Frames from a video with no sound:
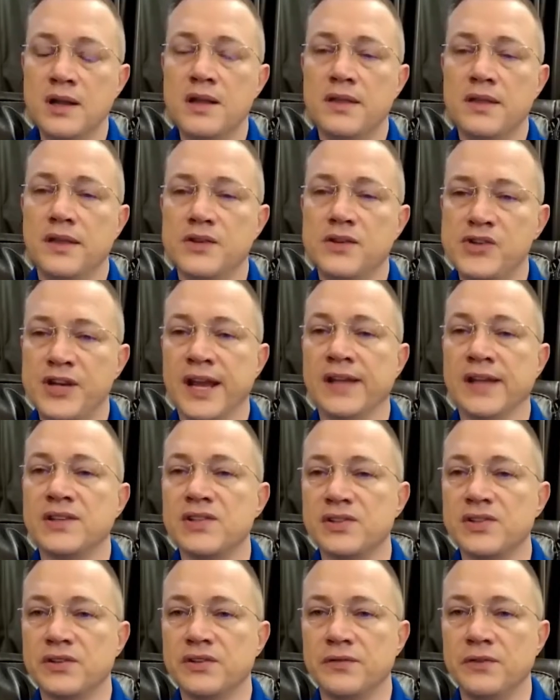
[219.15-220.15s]
The
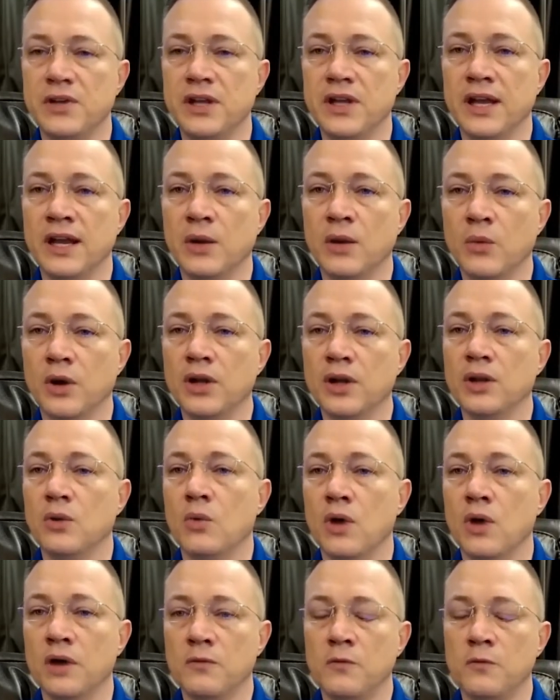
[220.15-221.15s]
chances of you getting what you
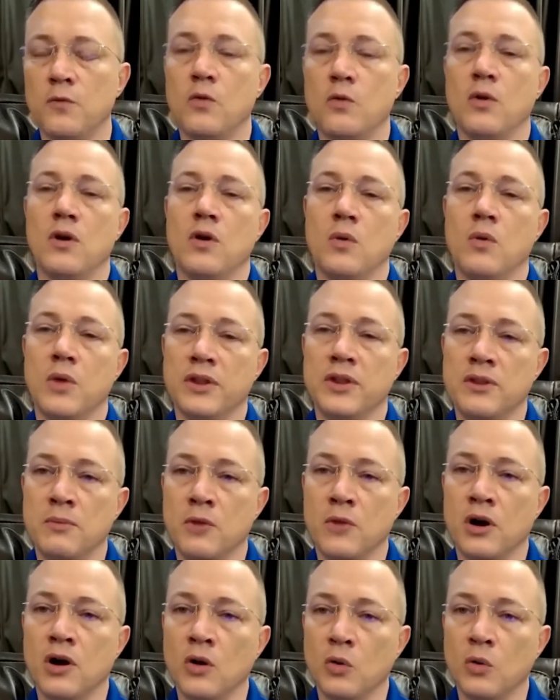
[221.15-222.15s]
want for it or what the
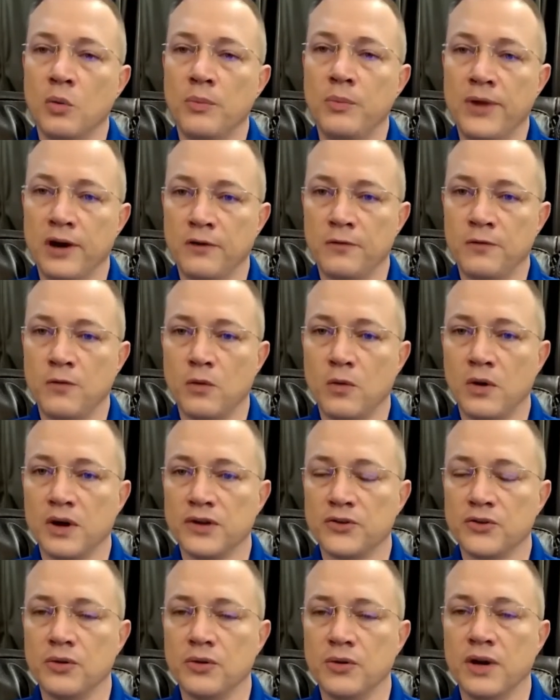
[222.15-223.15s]
market will bear for it is
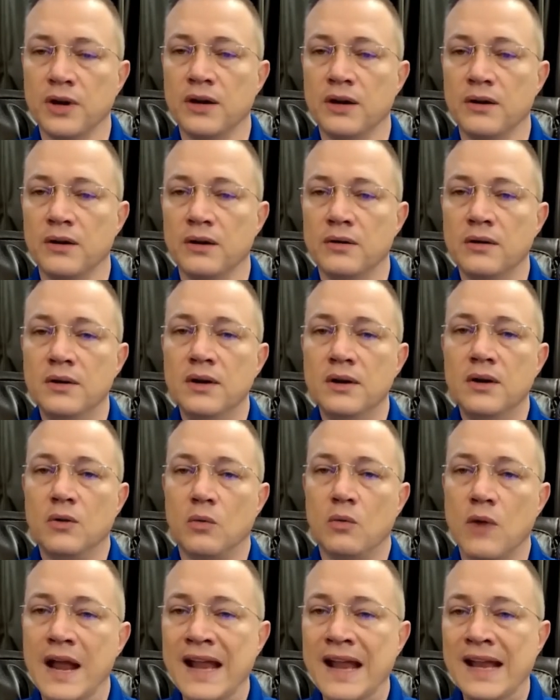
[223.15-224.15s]
greater
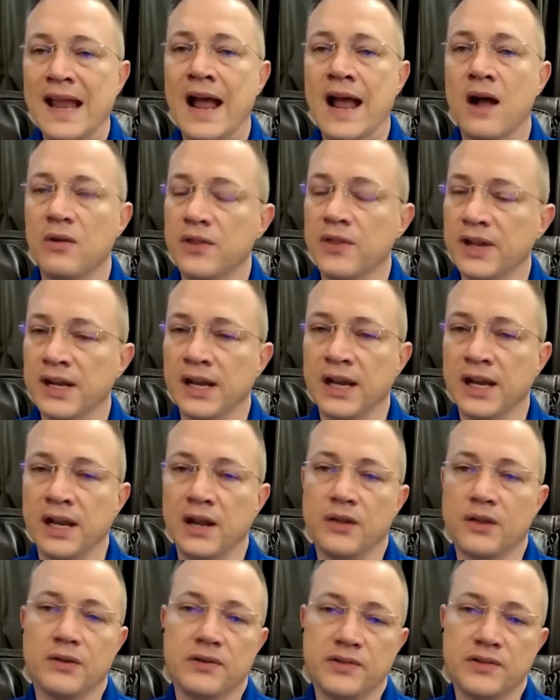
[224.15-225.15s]
right now than any
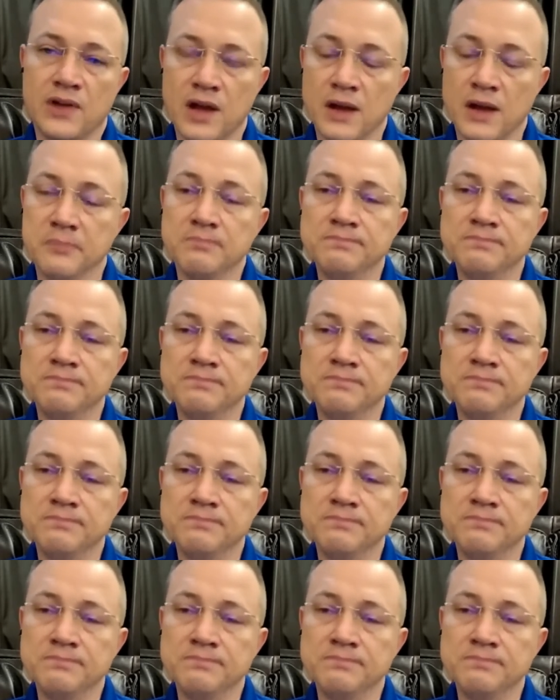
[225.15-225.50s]
other time.